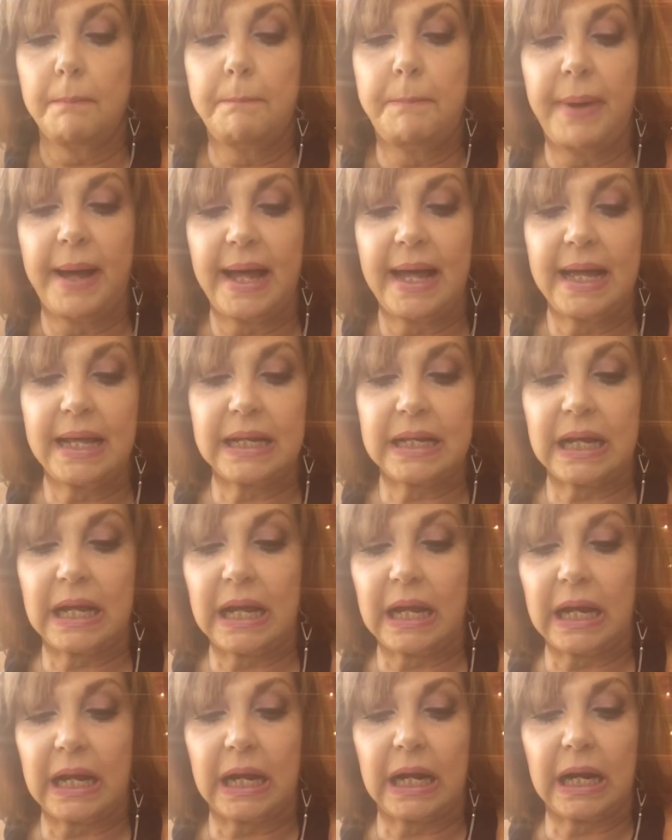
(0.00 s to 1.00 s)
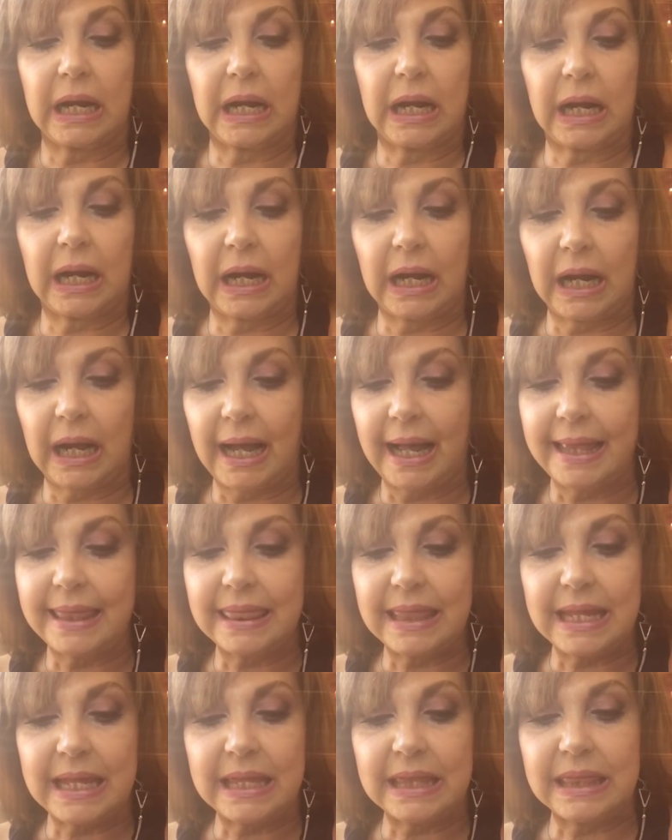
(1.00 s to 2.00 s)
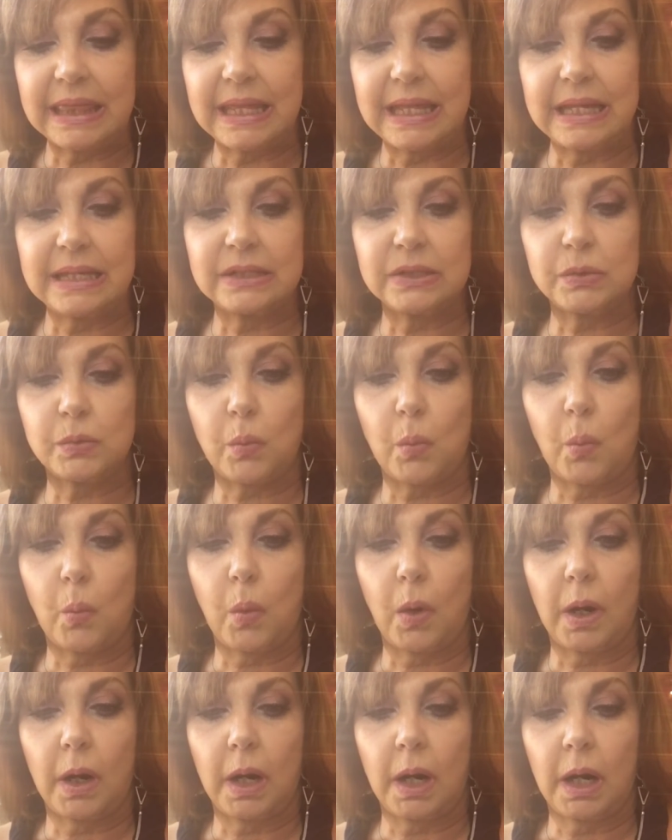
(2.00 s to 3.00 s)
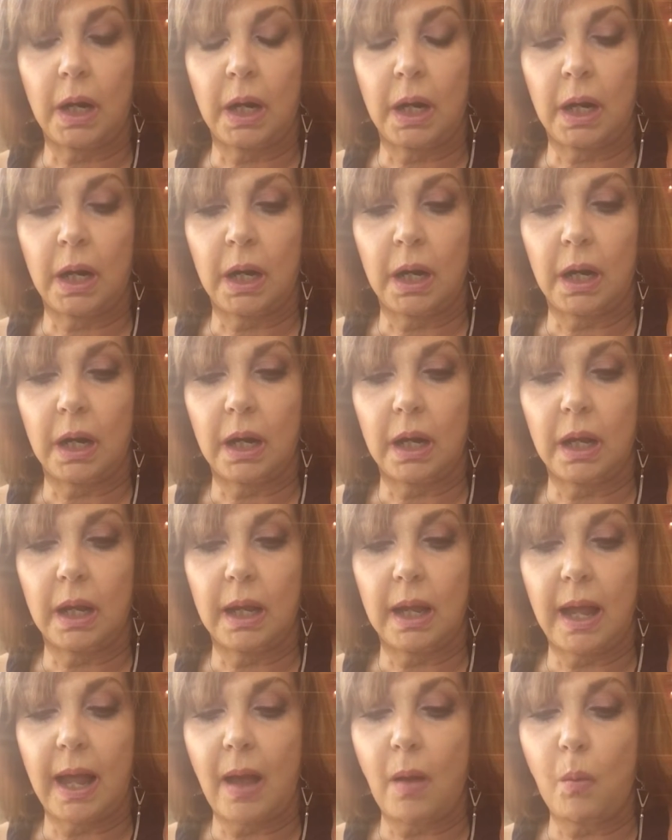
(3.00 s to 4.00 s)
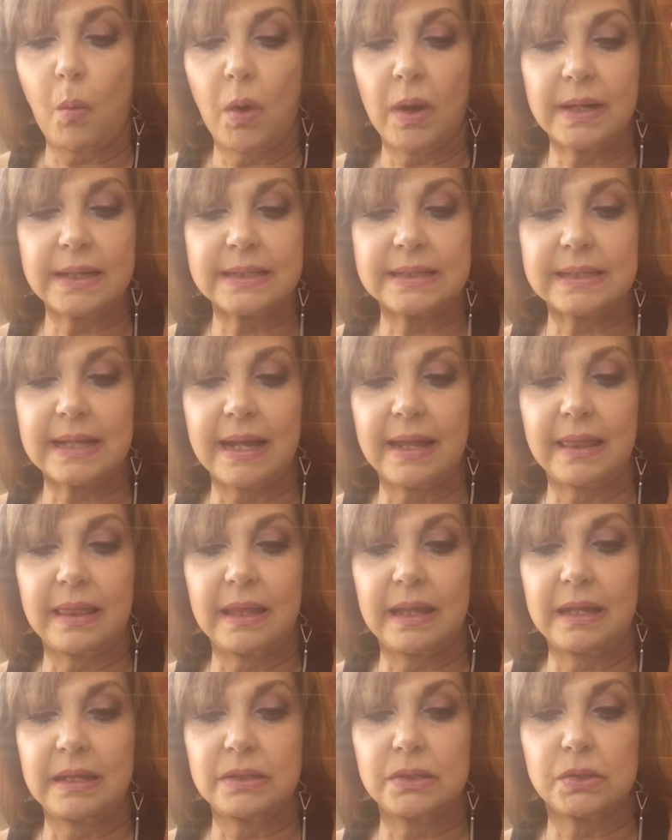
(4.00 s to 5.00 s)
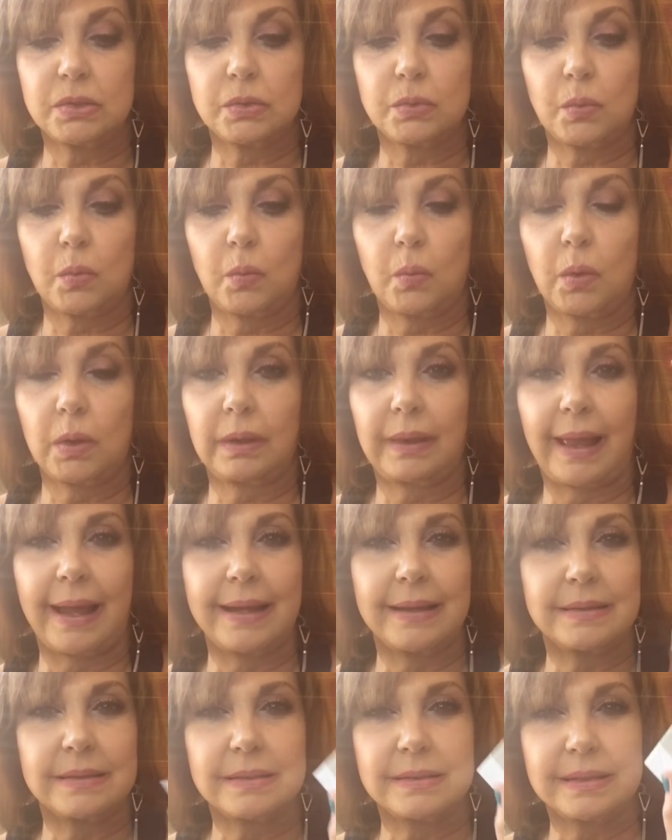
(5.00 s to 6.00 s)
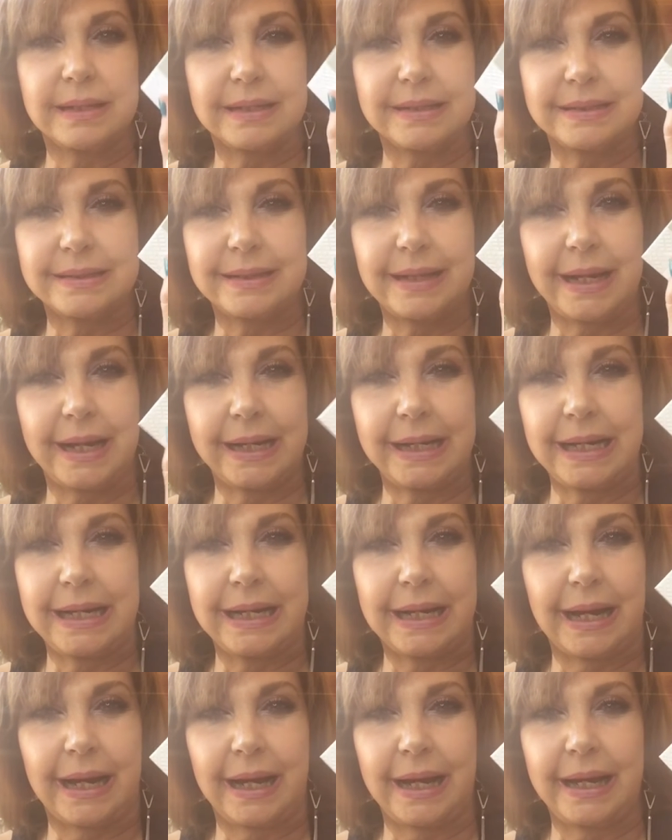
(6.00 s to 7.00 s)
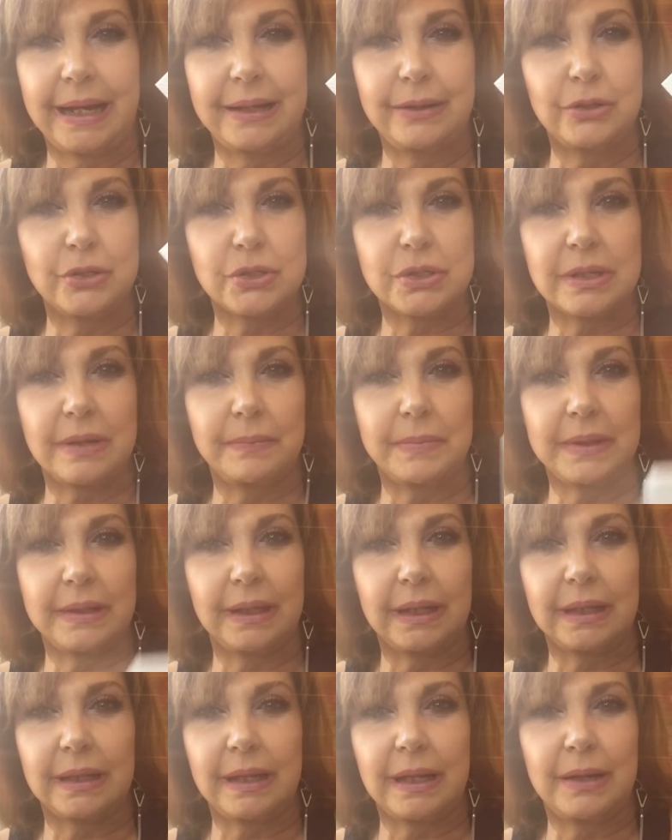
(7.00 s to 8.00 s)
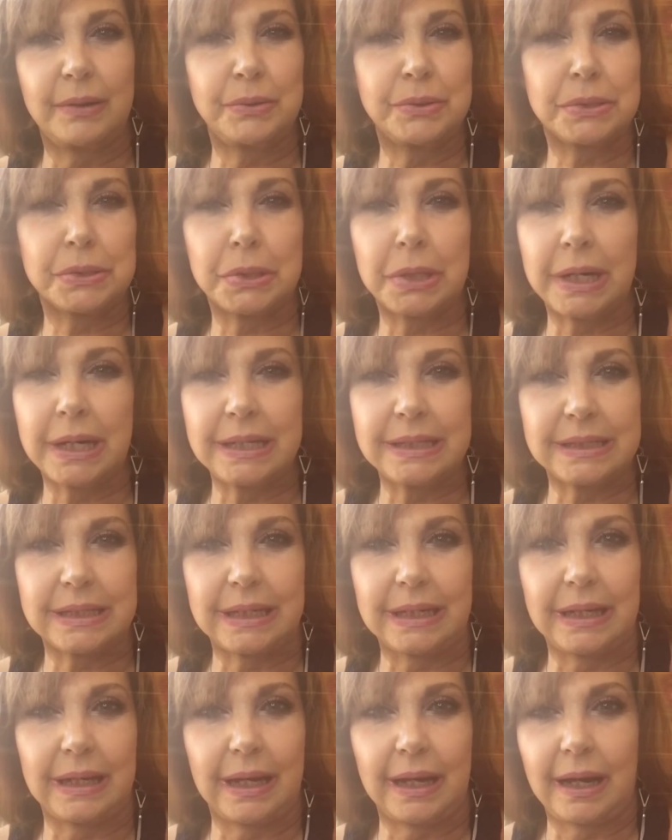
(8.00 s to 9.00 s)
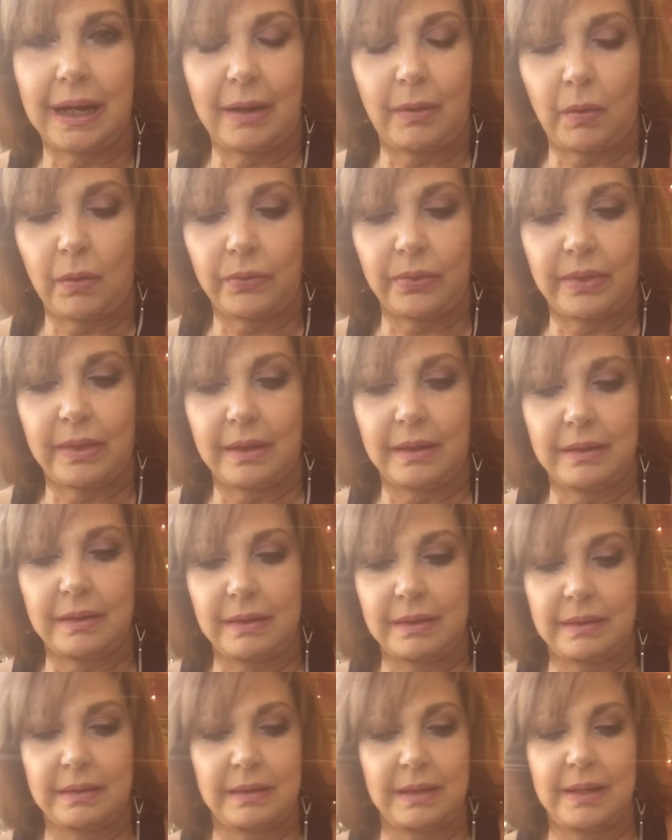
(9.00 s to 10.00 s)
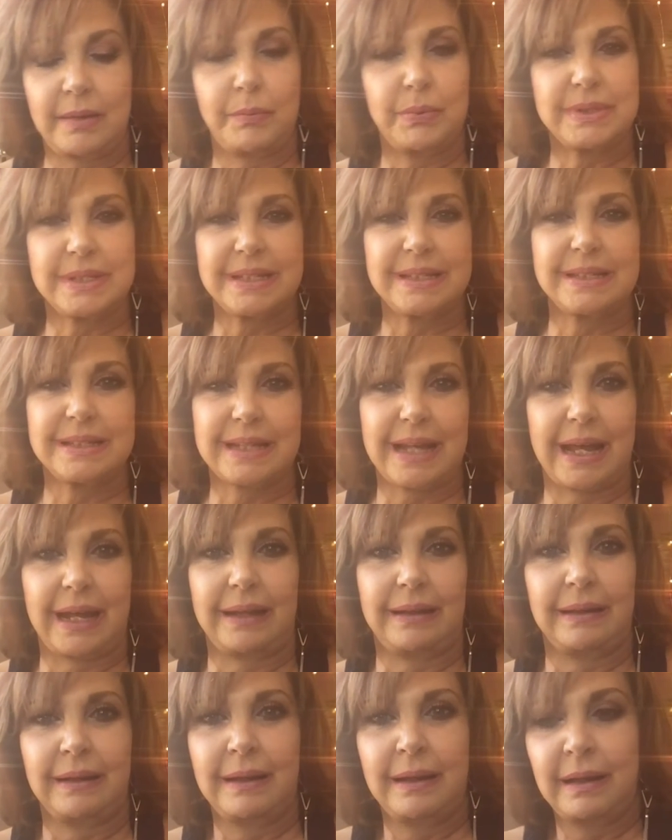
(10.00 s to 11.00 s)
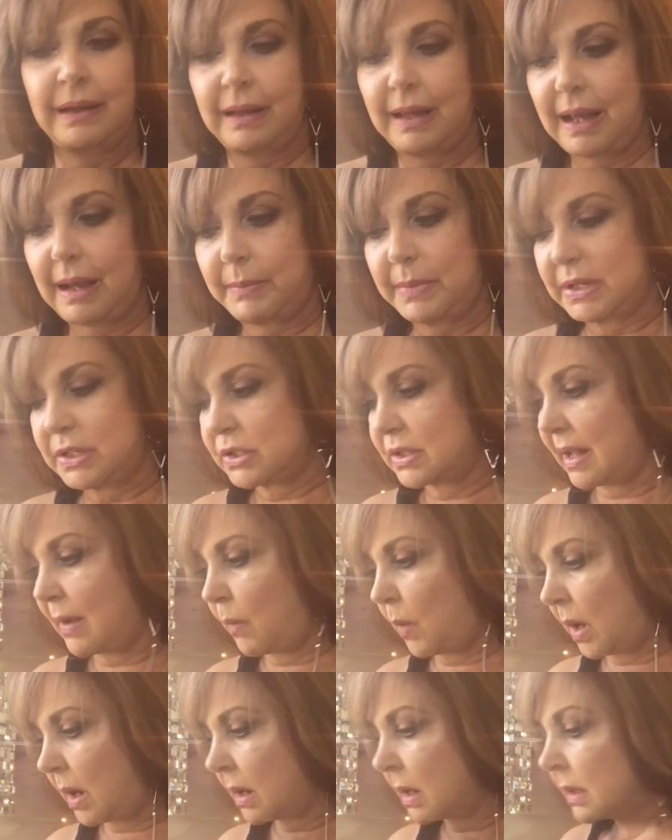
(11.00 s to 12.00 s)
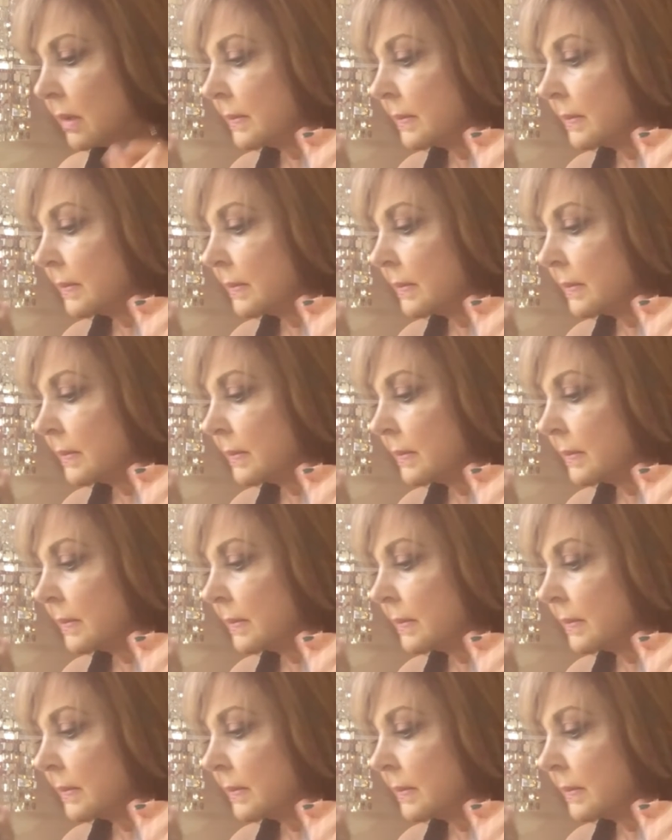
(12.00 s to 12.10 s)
But I think these were, I want to say these were like $6.99 or something like that. It was crazy. It was insane how much they were.